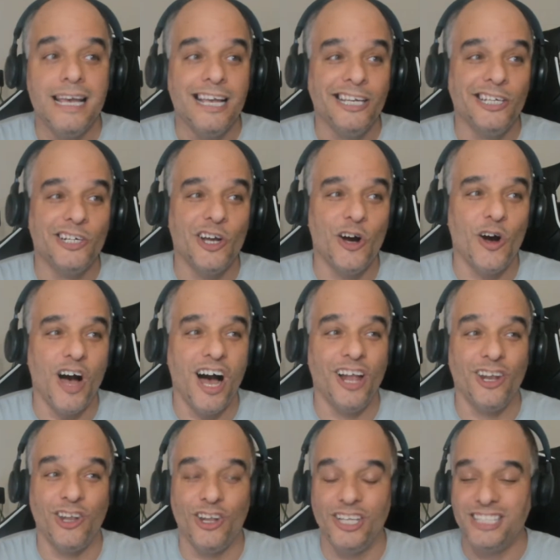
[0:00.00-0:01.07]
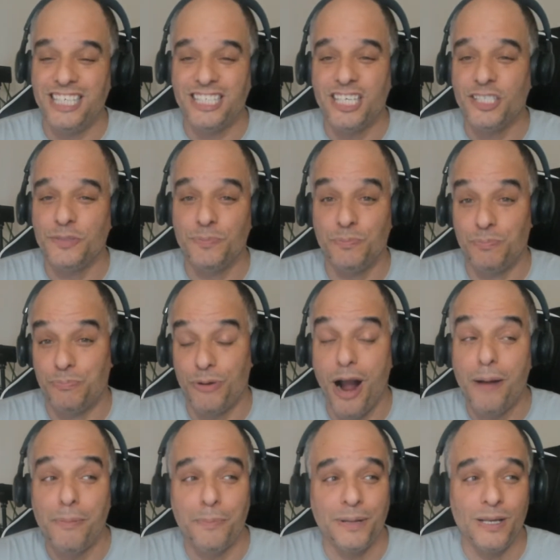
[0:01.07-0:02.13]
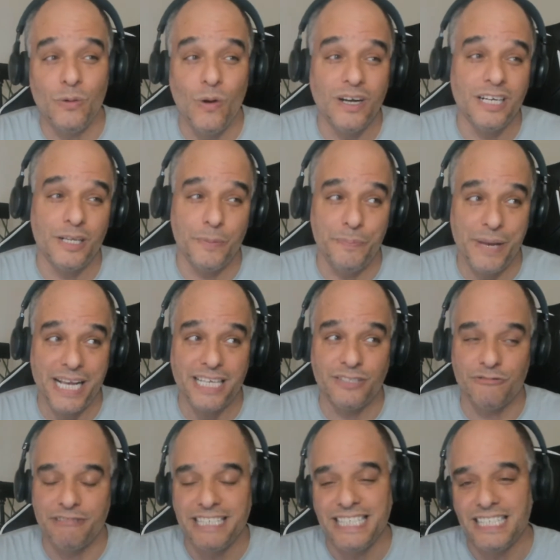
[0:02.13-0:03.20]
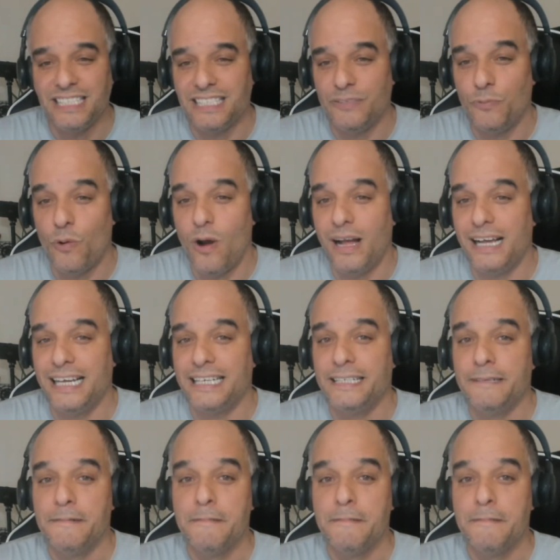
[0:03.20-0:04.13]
You know, this is probably one of the biggest reasons why